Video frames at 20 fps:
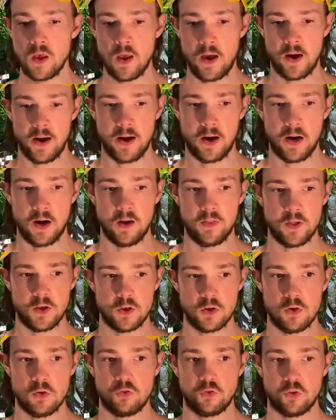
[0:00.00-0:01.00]
that
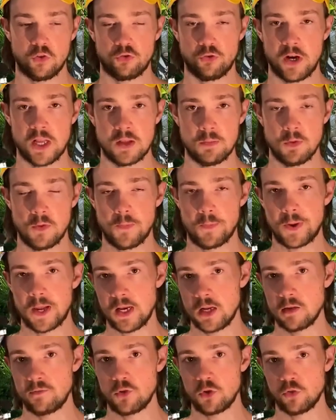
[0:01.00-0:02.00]
you should train them at the
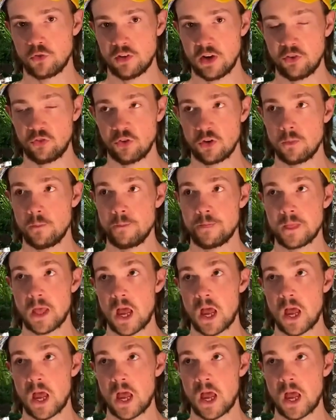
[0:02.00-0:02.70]
beginning of your session.